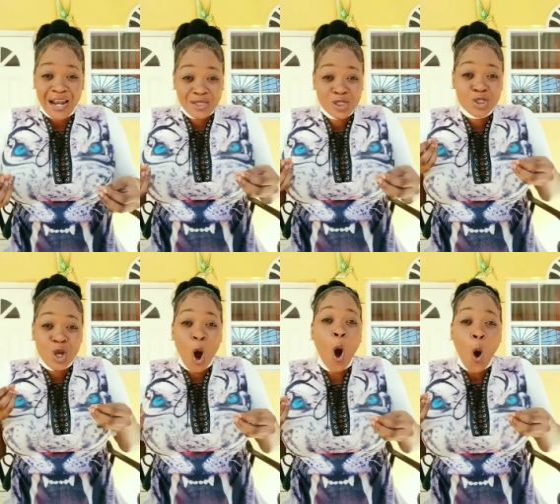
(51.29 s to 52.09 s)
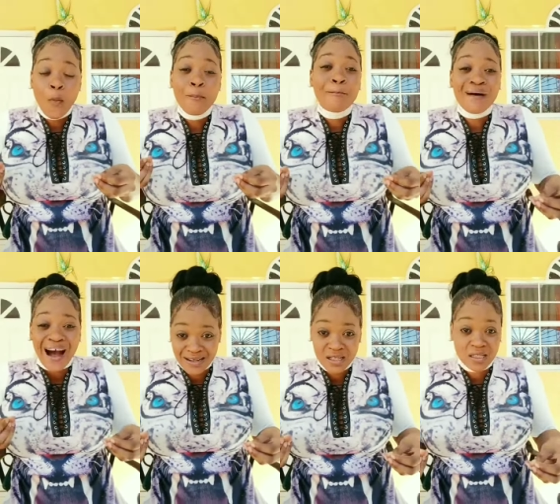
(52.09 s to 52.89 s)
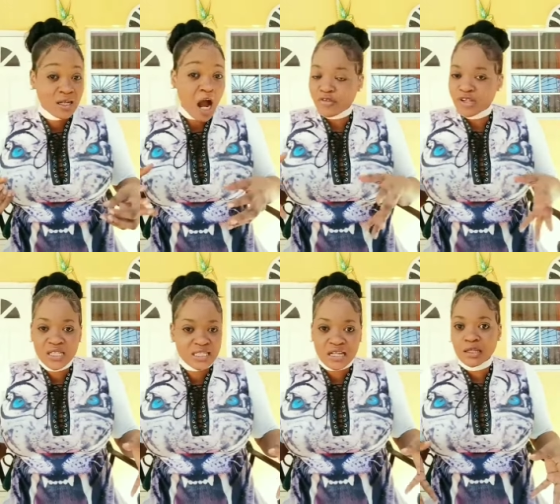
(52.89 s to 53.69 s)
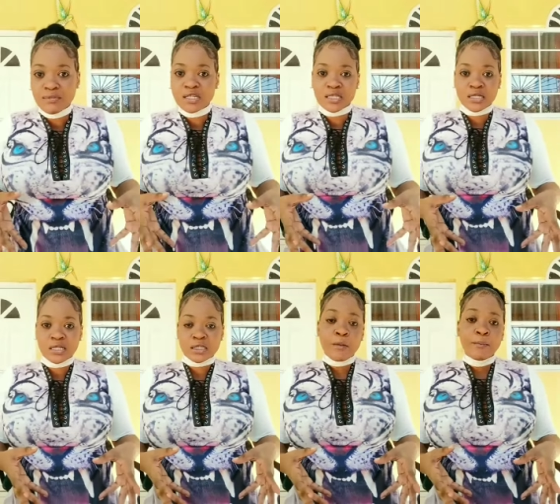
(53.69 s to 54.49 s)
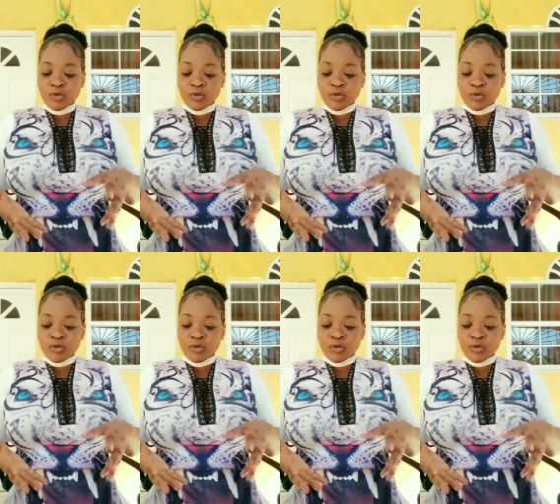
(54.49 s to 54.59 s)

That's how bad it got real stocky business.